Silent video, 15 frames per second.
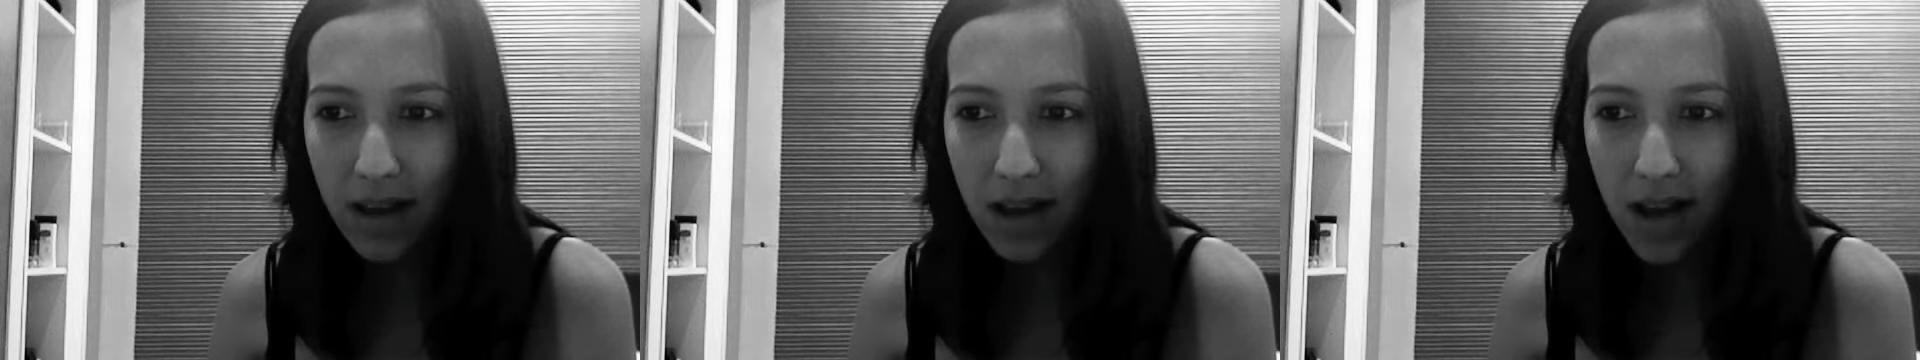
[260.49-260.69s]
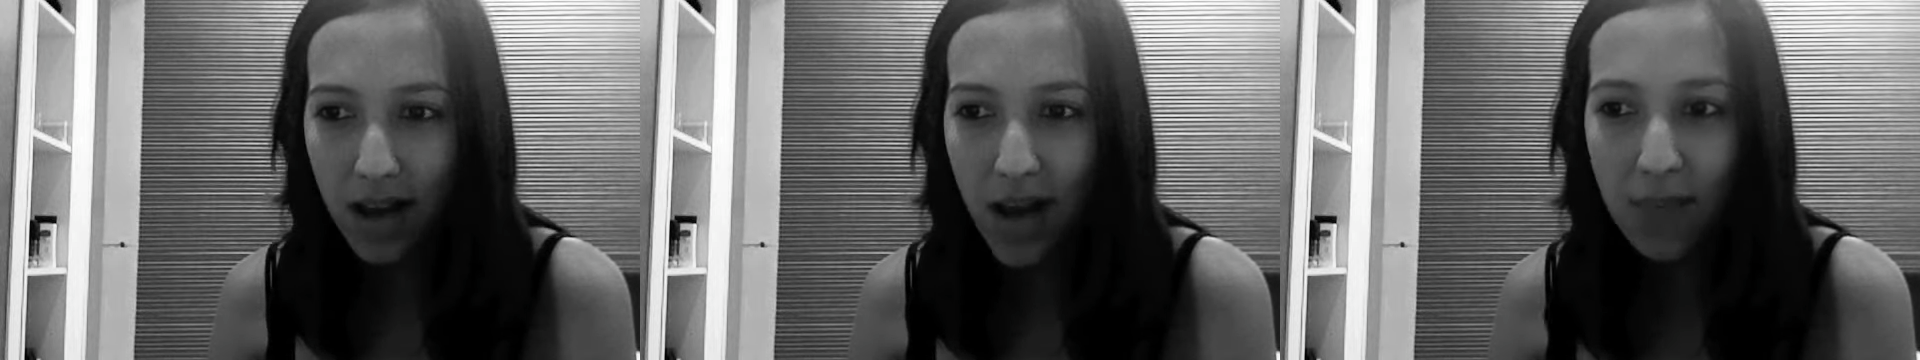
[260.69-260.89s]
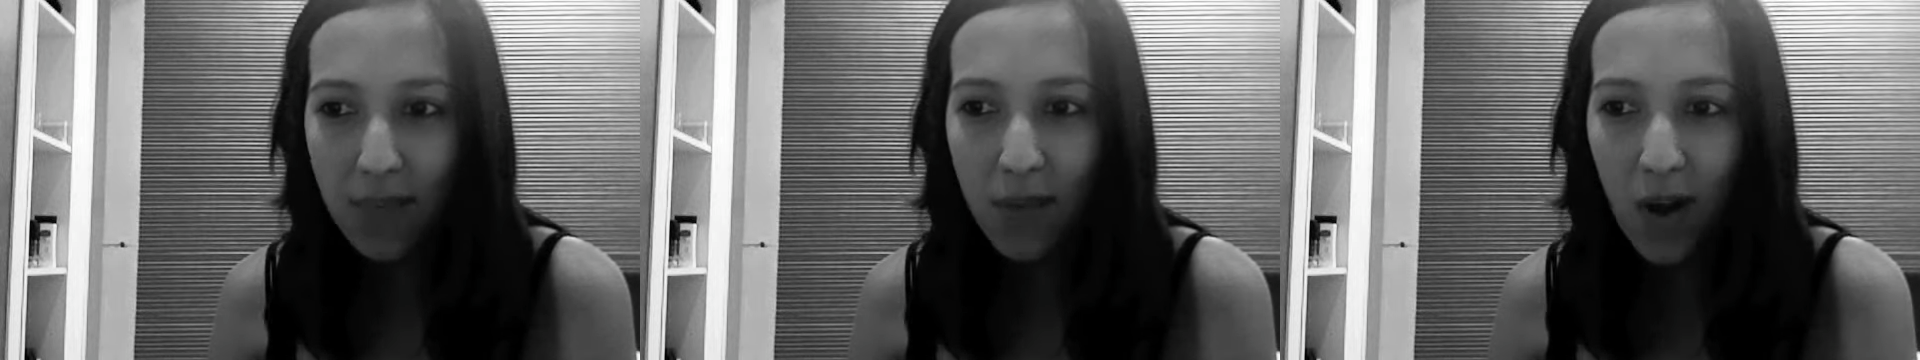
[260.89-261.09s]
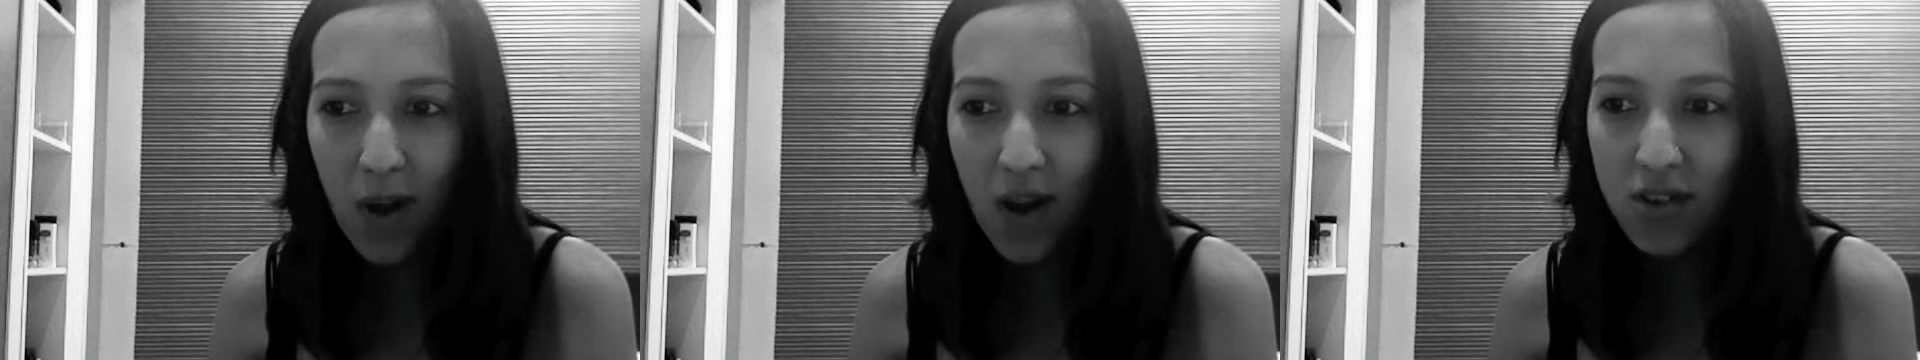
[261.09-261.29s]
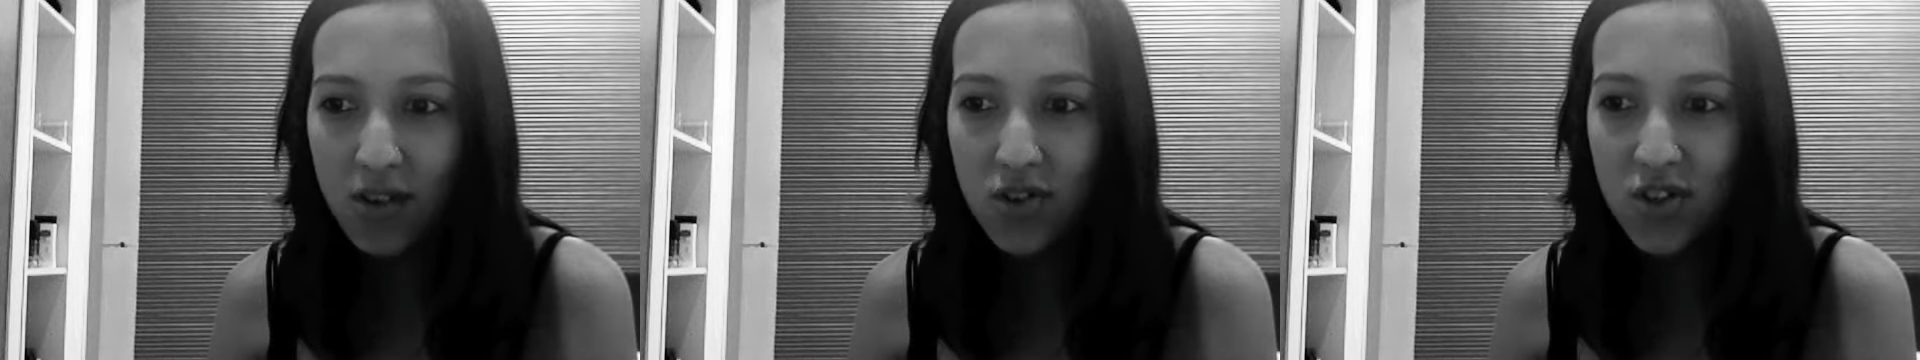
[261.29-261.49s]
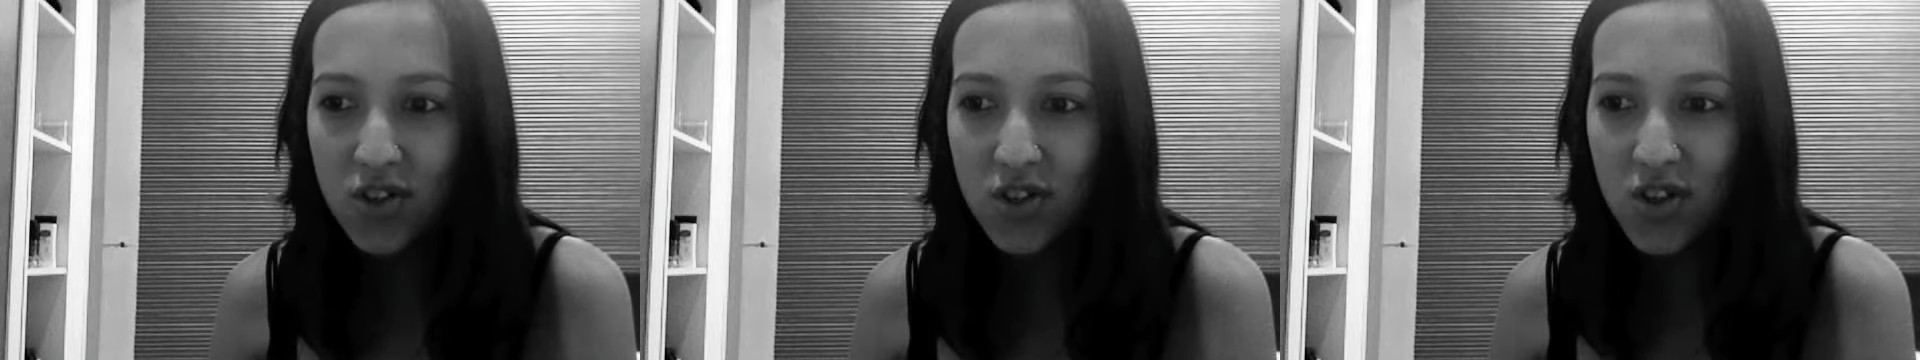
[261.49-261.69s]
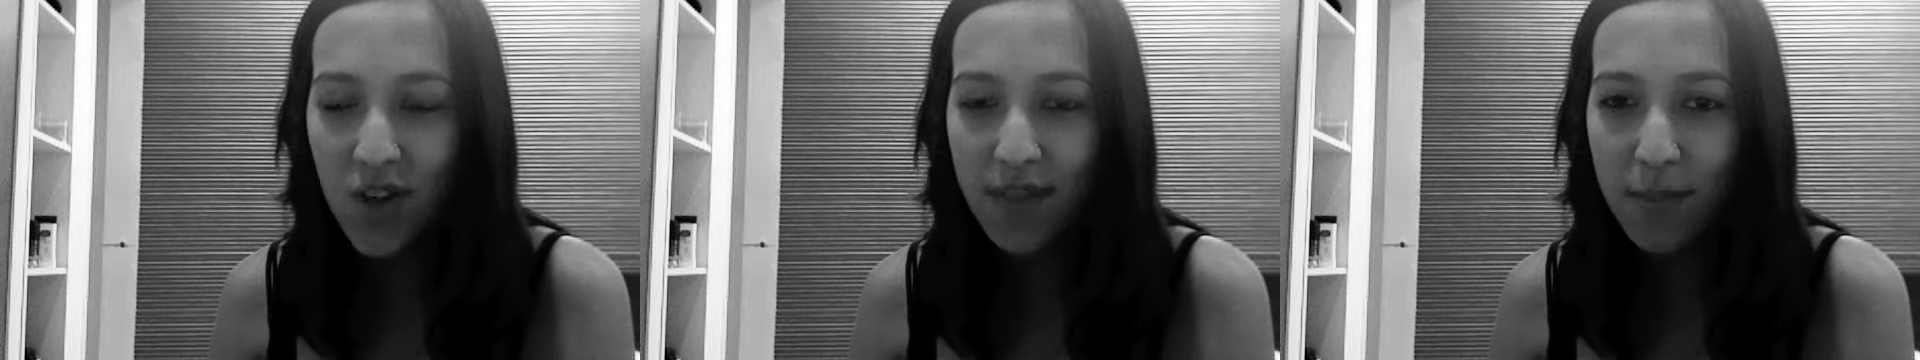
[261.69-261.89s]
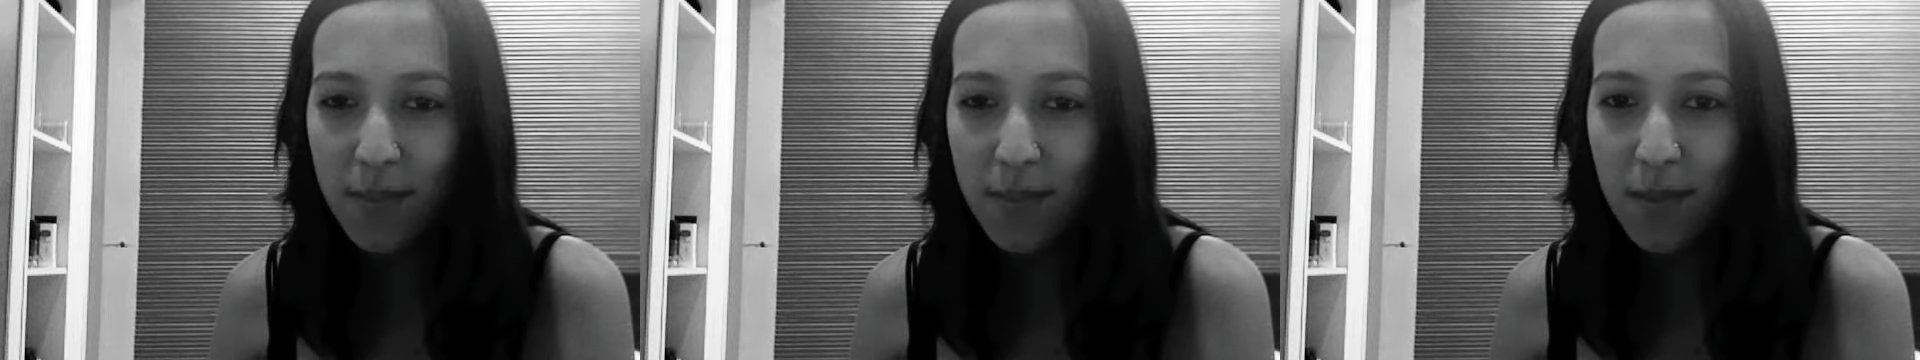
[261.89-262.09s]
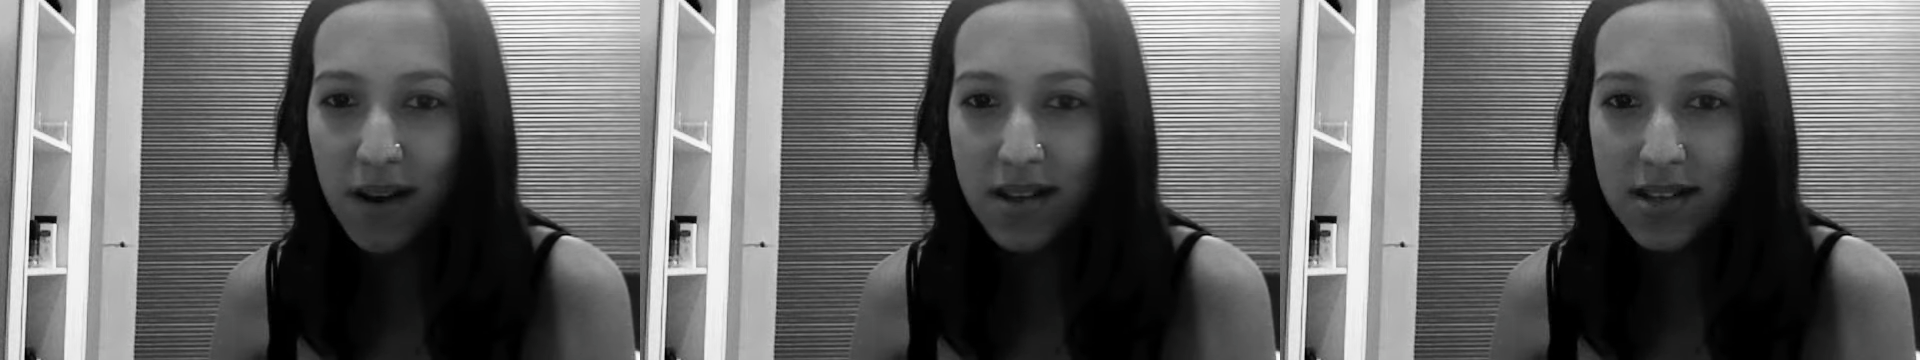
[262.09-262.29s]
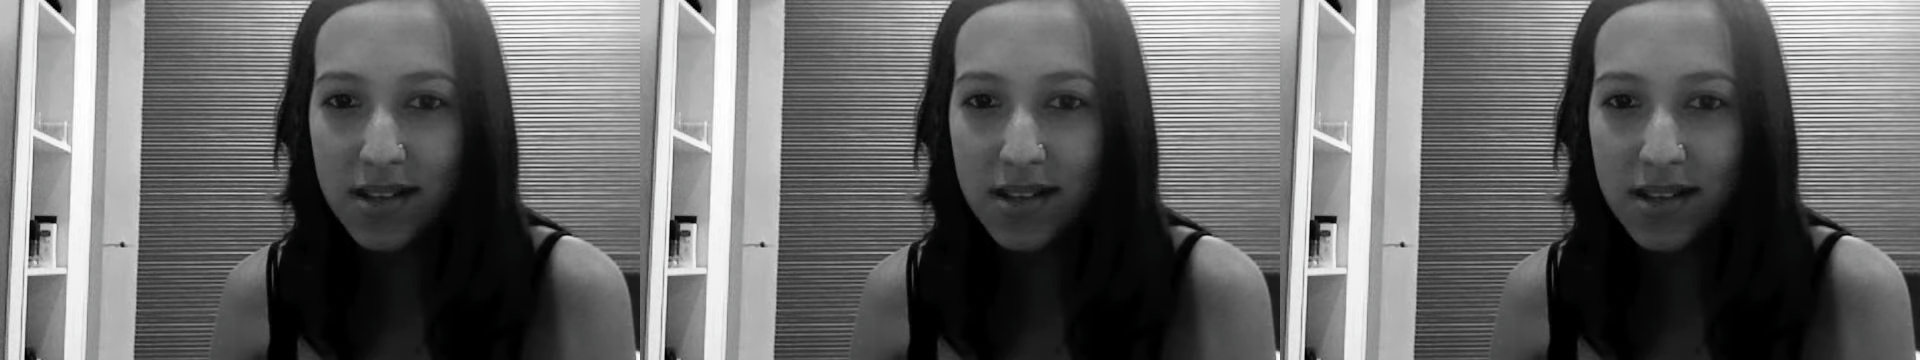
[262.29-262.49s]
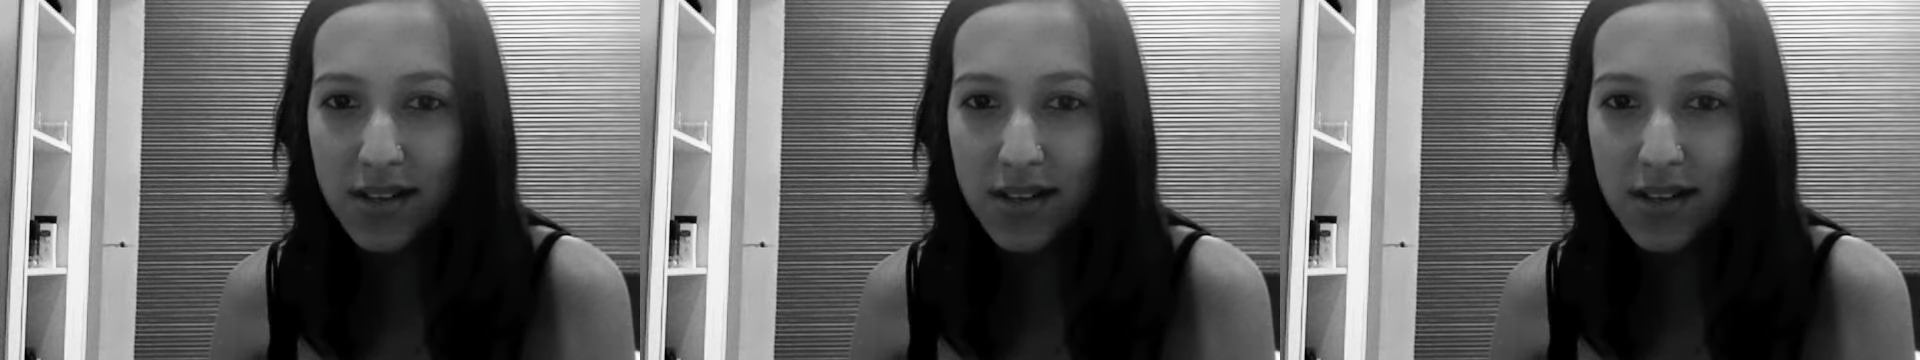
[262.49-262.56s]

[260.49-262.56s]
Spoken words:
I'm not just on the buzz